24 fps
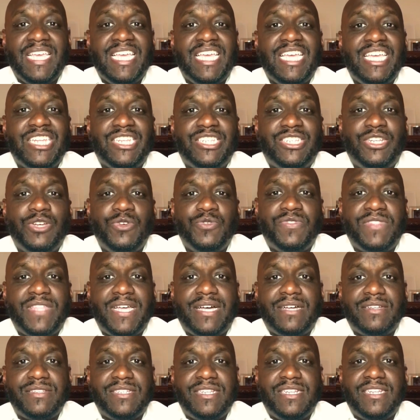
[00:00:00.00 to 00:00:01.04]
In
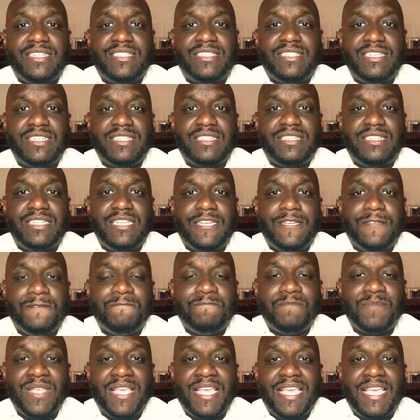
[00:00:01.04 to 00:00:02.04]
2016,